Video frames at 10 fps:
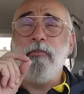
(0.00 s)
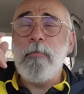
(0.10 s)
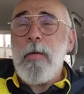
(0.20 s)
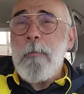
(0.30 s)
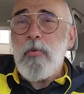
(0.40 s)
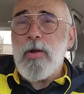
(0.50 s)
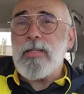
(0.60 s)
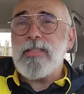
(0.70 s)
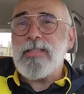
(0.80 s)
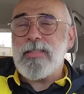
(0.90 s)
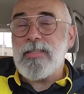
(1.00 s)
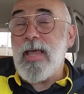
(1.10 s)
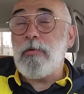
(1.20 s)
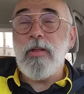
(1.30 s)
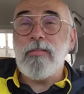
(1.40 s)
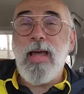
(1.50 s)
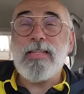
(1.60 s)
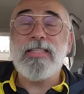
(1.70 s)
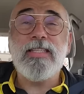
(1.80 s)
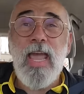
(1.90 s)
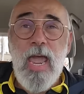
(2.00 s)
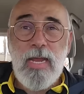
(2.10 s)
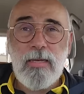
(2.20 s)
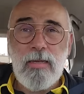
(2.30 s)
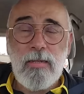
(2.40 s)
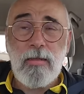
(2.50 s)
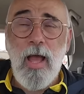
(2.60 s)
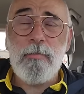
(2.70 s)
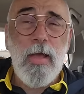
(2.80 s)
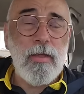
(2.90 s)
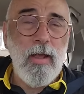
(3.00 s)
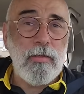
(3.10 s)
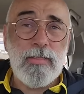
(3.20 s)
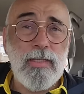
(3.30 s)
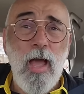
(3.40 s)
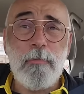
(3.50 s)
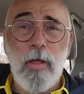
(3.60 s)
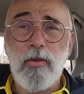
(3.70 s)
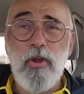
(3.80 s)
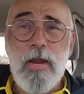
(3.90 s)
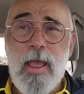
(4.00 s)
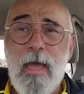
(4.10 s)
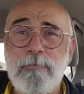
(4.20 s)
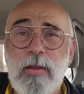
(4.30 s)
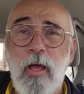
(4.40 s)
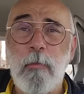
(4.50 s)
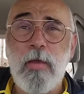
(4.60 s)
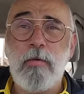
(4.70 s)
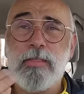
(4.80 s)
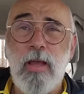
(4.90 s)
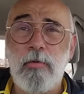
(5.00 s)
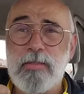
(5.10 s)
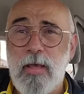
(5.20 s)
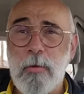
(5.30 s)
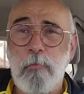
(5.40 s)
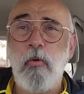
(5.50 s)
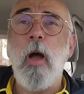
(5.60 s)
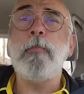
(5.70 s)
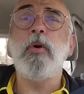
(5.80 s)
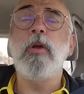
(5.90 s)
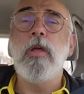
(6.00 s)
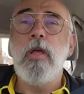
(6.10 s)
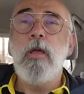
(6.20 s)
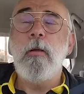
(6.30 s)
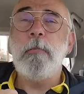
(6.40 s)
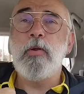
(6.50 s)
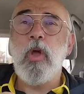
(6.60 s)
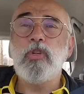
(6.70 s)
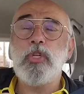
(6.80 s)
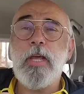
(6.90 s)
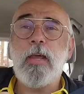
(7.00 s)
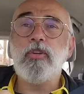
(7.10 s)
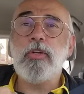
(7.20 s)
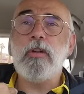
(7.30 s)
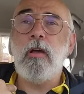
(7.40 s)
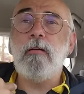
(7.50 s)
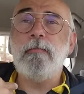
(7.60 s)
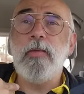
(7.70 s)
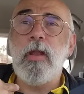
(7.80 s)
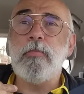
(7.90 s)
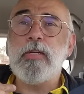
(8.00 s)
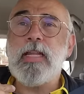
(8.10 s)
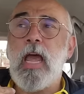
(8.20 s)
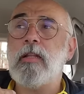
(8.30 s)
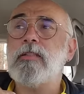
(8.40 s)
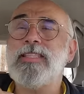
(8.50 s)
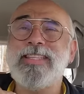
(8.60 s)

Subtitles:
I remember it sounding like Sane. Sky Butler, you're going to help me. Was that a proper pronunciation of the number 10,